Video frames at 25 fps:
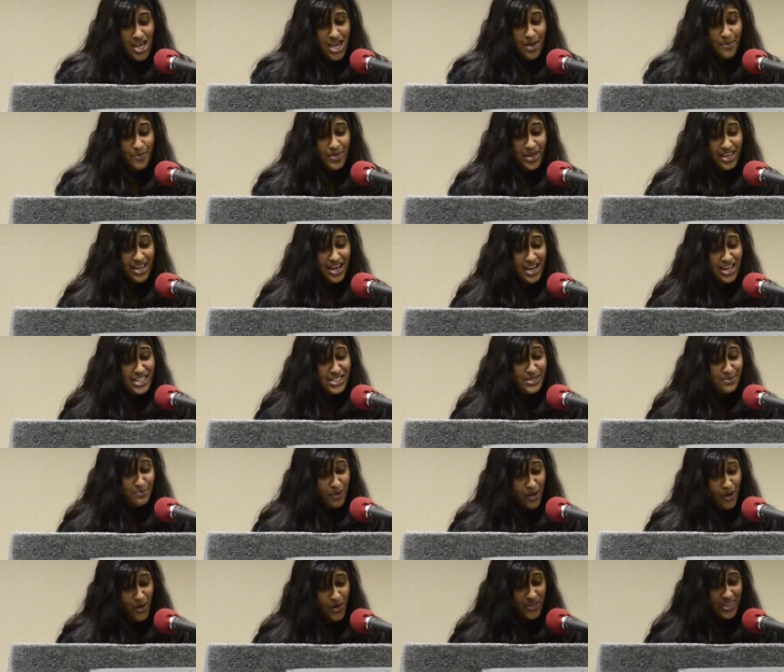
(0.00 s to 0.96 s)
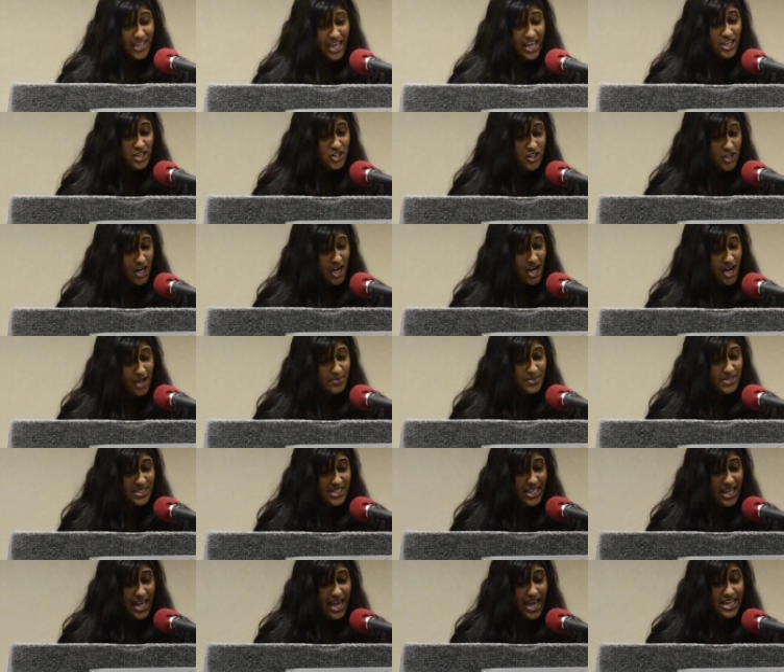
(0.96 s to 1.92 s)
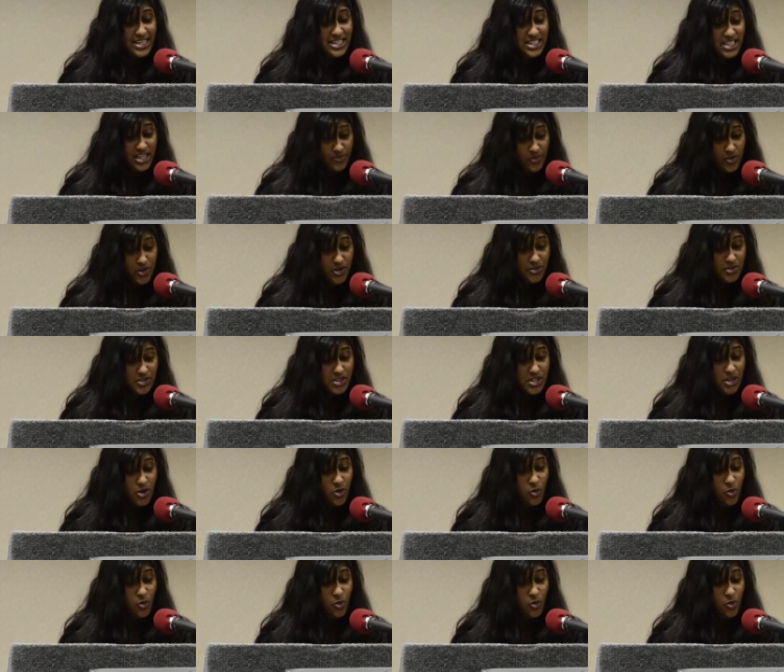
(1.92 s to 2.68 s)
Because both had jobs, they had difficulty